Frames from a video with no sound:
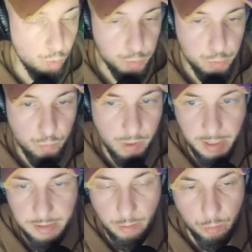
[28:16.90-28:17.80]
you
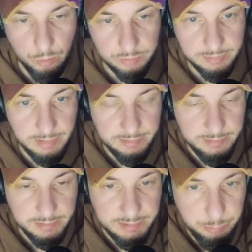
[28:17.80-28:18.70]
a-holes that
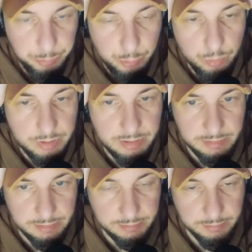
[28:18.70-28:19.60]
dispute
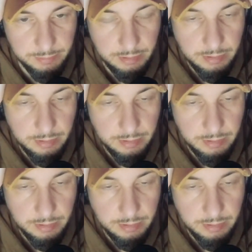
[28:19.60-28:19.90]
this,